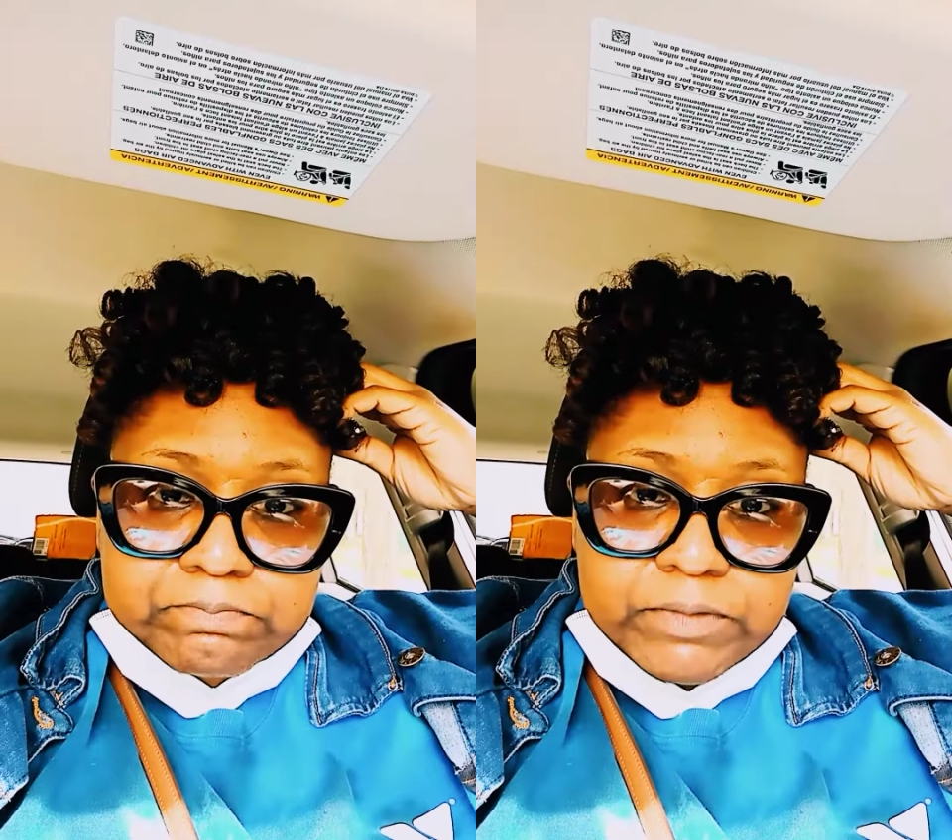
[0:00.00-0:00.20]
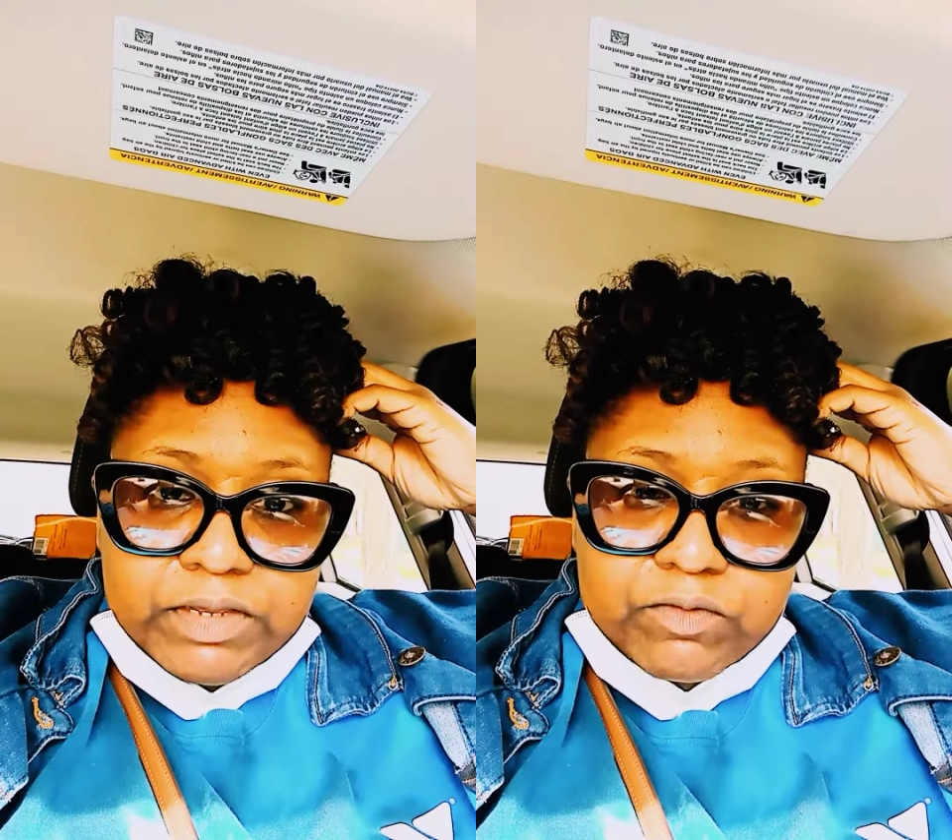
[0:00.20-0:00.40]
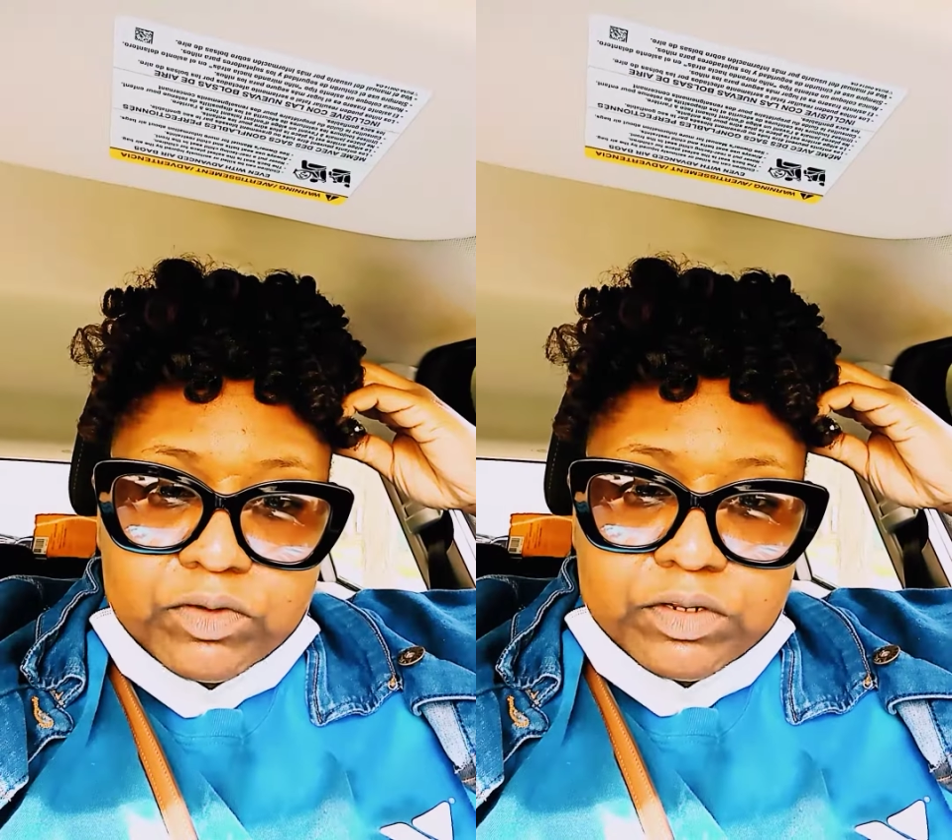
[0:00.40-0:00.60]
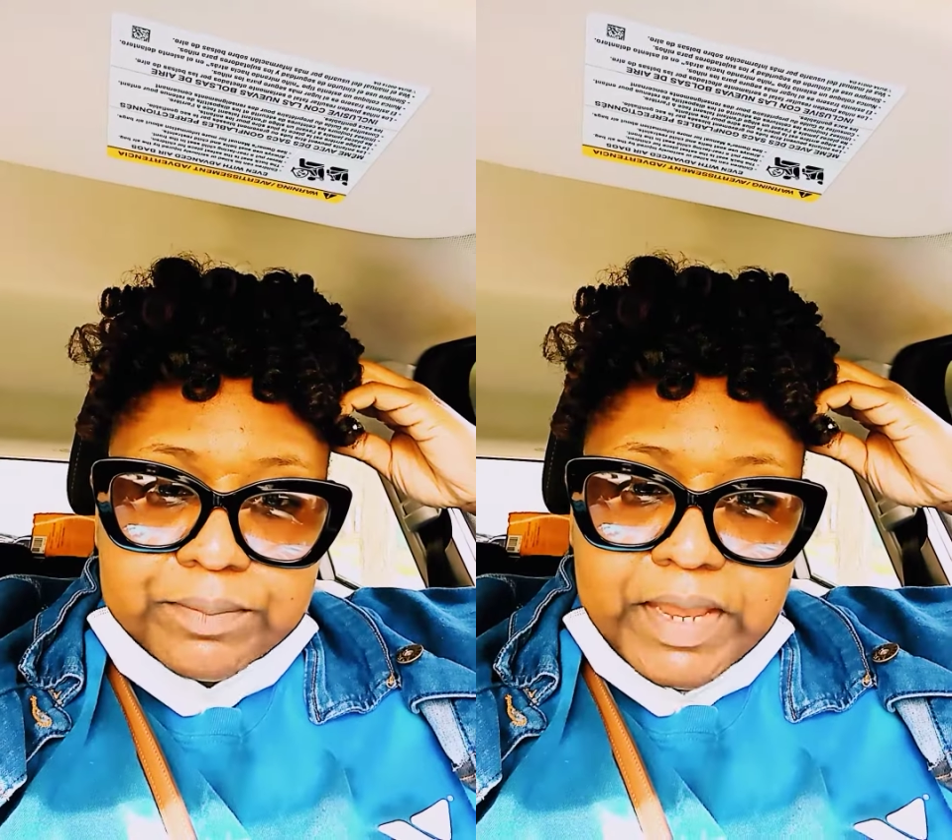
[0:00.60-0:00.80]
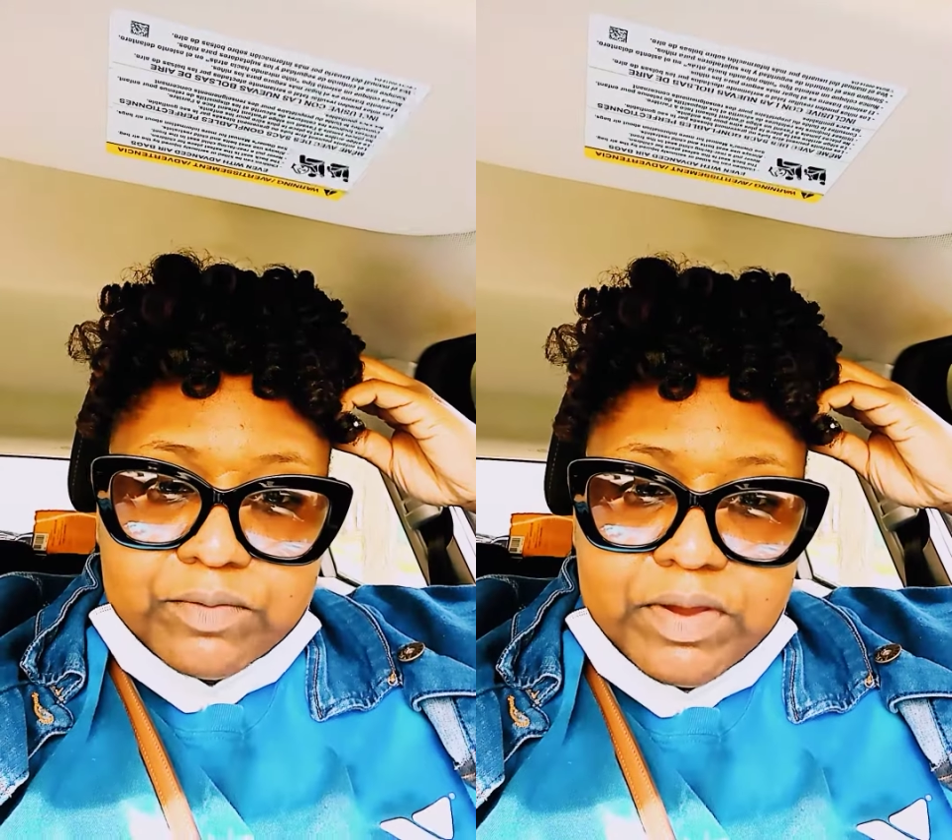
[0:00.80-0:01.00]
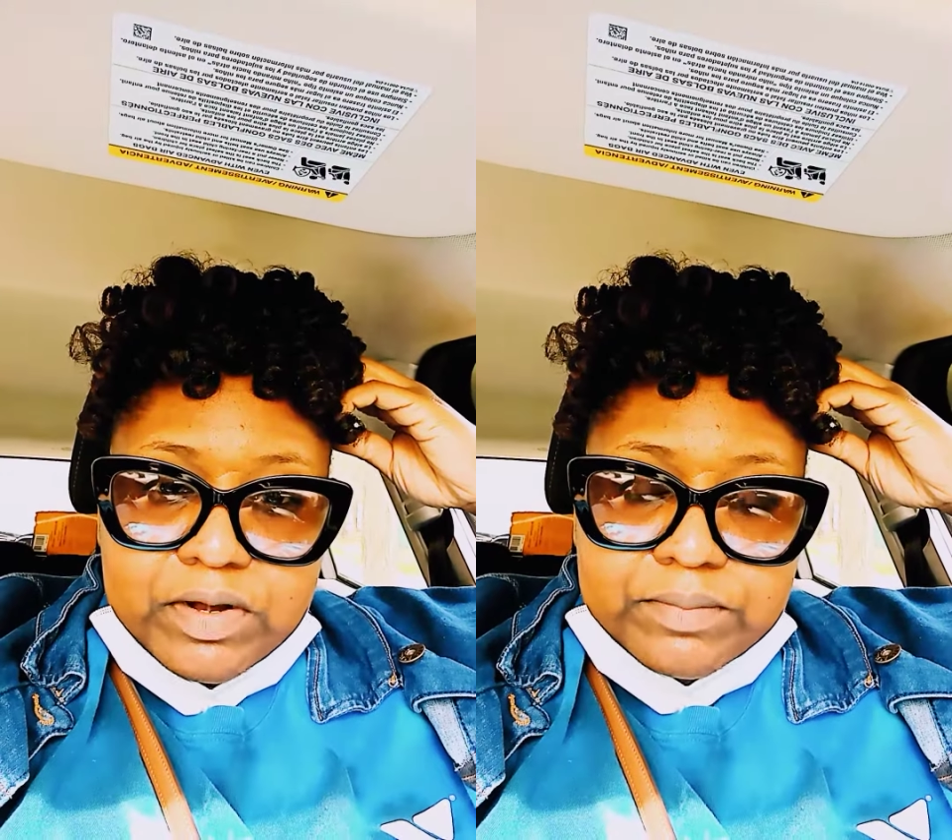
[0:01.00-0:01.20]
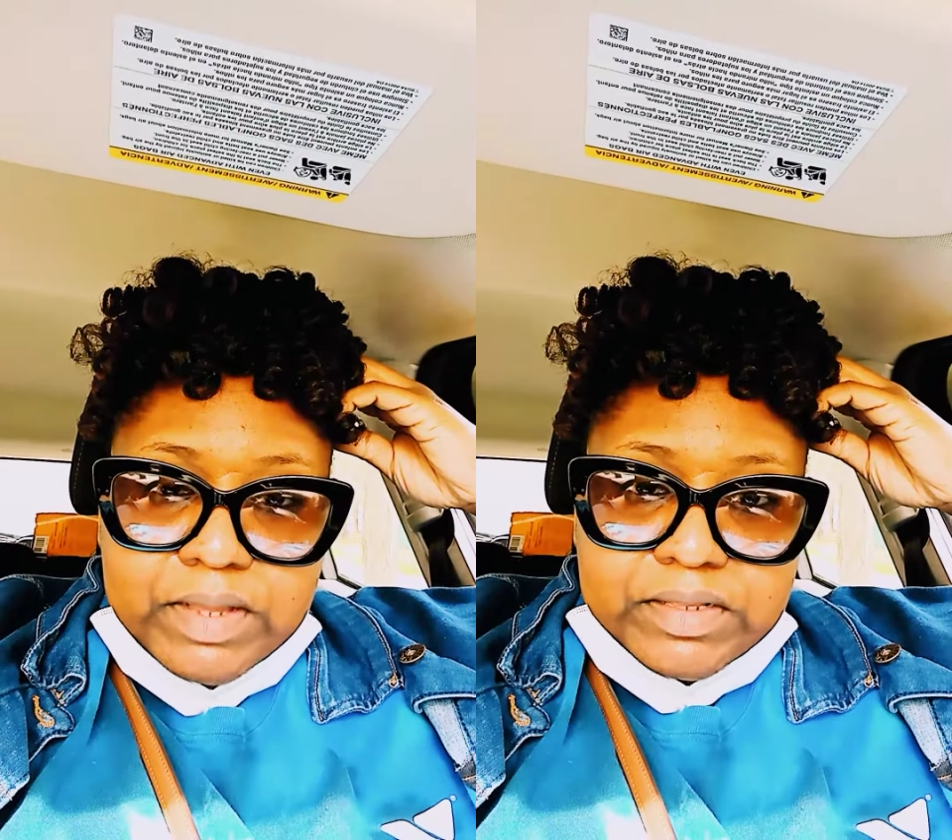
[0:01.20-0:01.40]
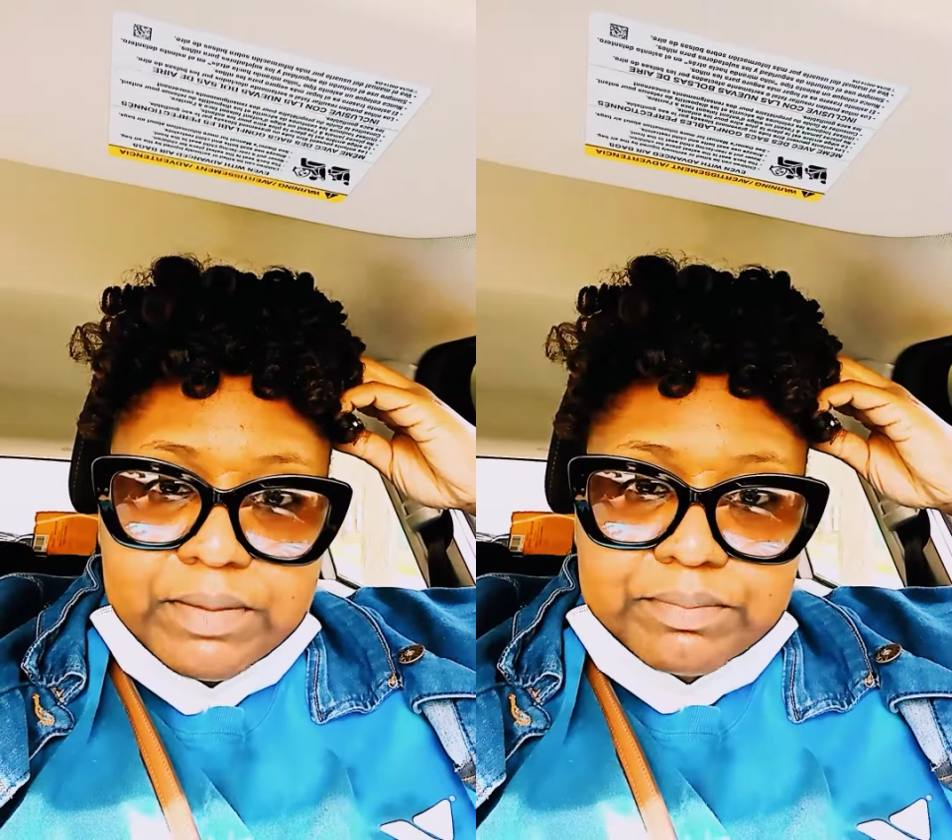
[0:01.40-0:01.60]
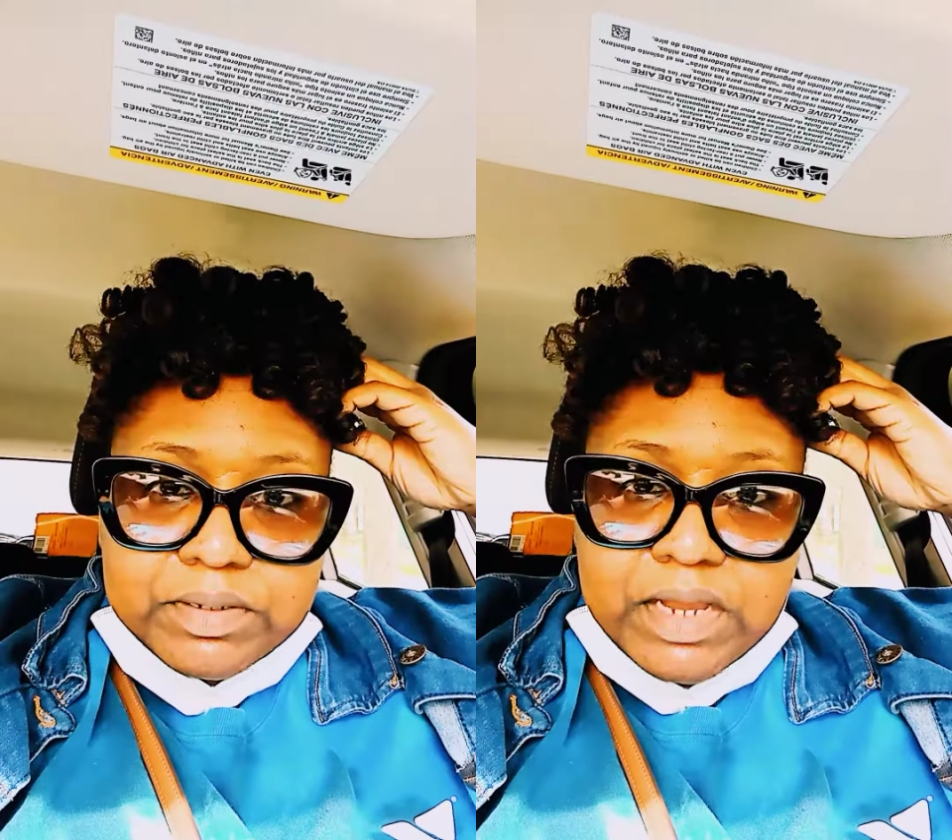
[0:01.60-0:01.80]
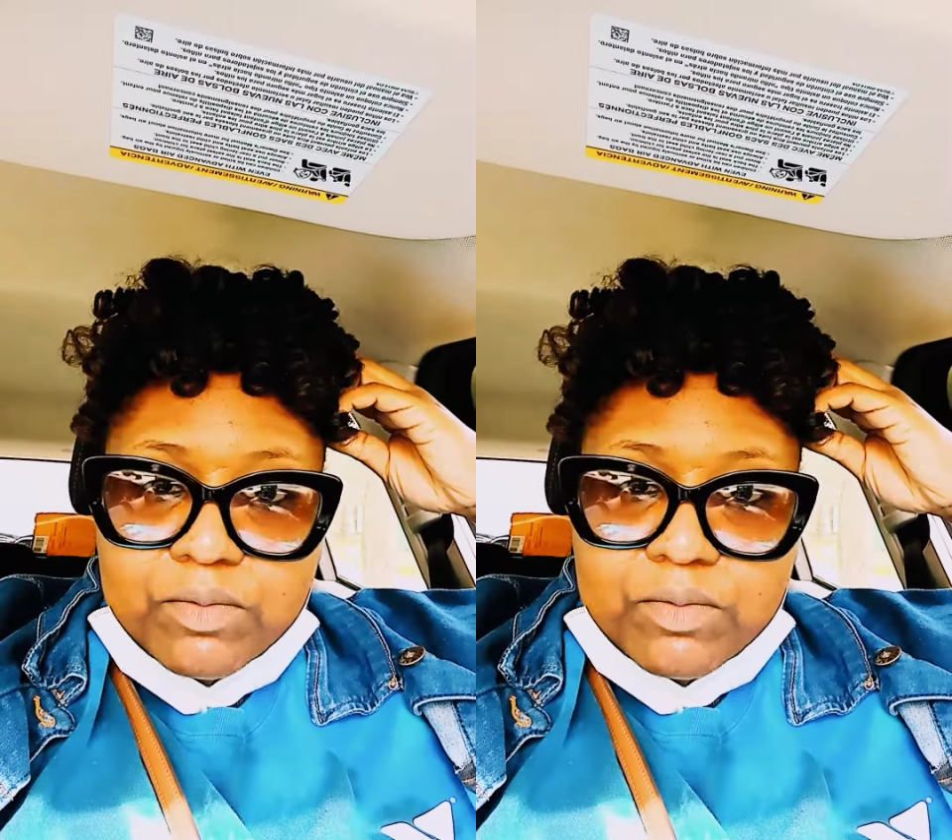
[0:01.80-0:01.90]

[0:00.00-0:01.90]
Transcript: give you a little background about that book.